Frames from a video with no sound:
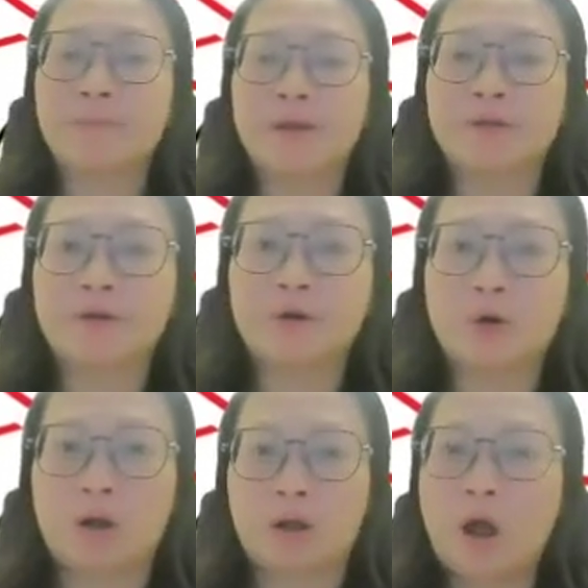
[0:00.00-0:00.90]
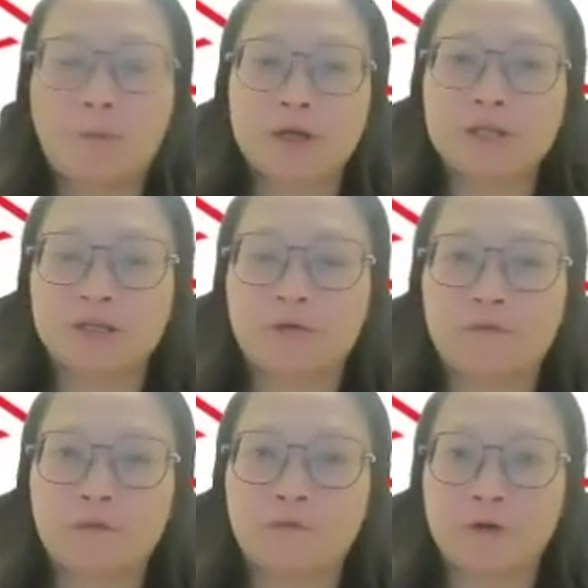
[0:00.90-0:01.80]
matter how many
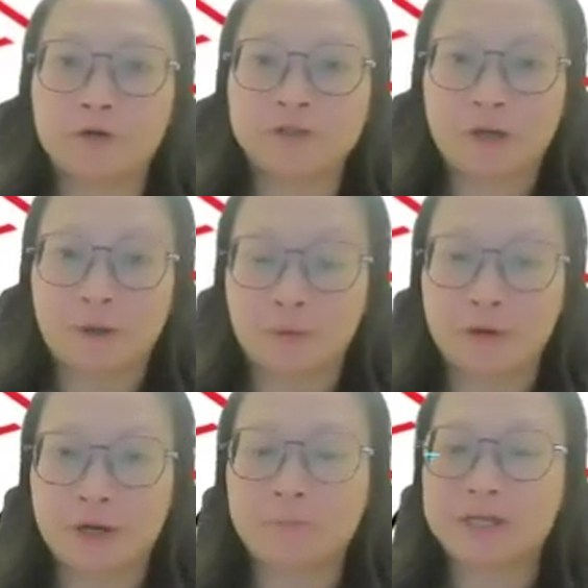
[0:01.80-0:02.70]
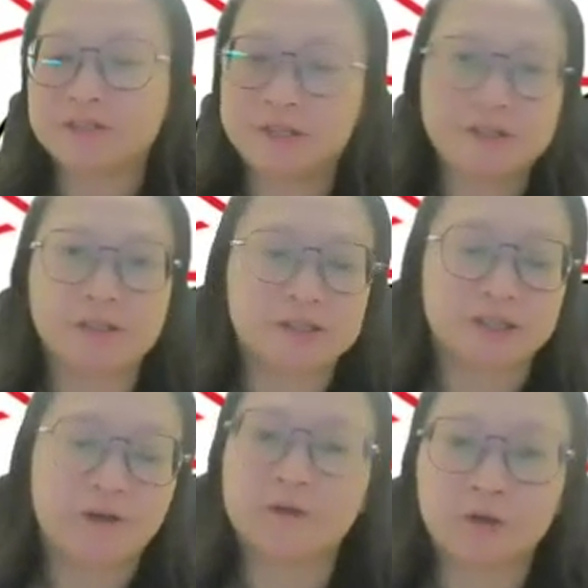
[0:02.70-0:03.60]
significant figures that I put in because this is
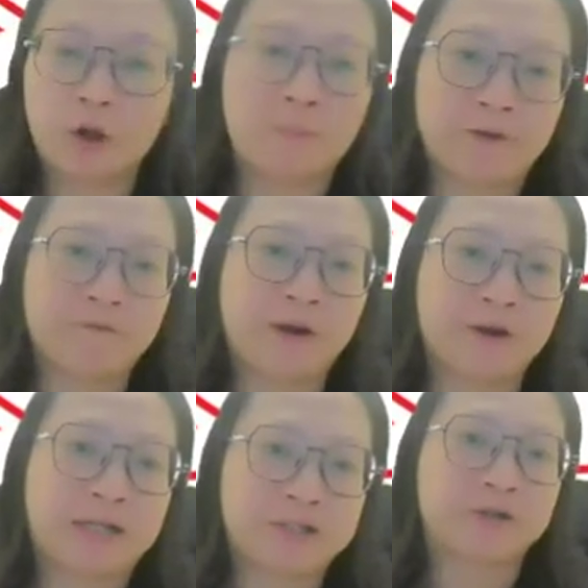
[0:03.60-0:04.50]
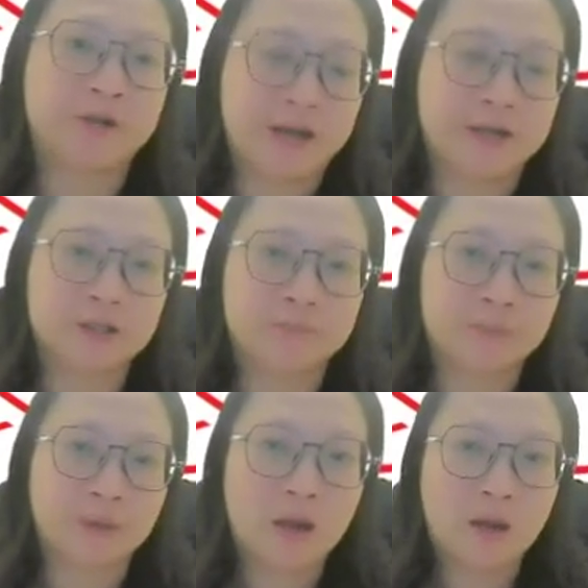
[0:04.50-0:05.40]
definitely not my final answer yet.
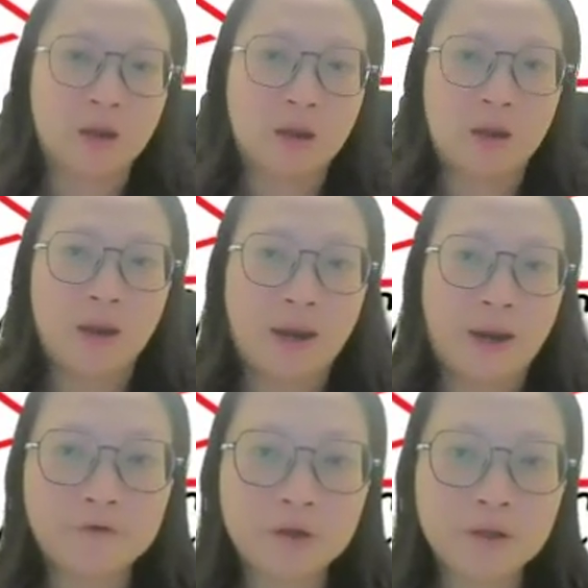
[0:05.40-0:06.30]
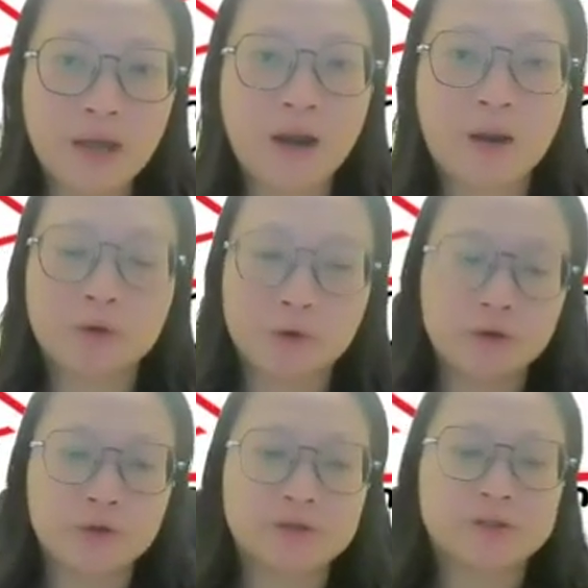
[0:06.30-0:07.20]
And after that, I'm
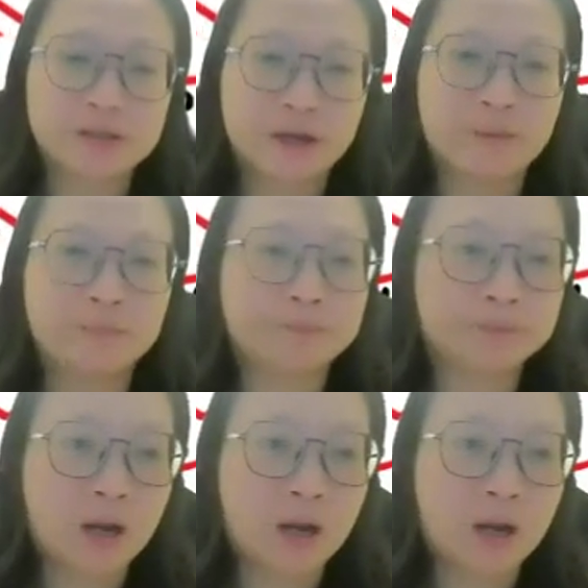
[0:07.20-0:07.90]
going to use the same